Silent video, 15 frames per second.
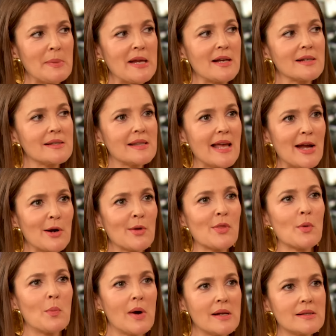because they are
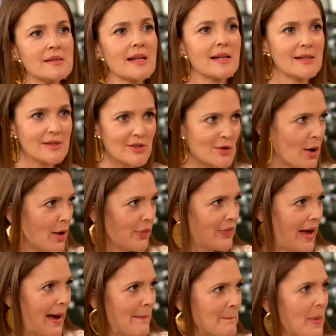anyone. the ones yeah. that installed
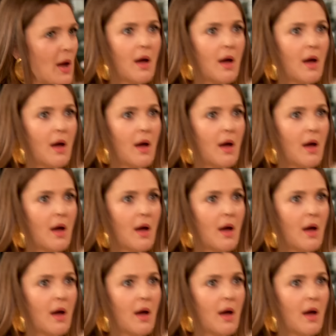them.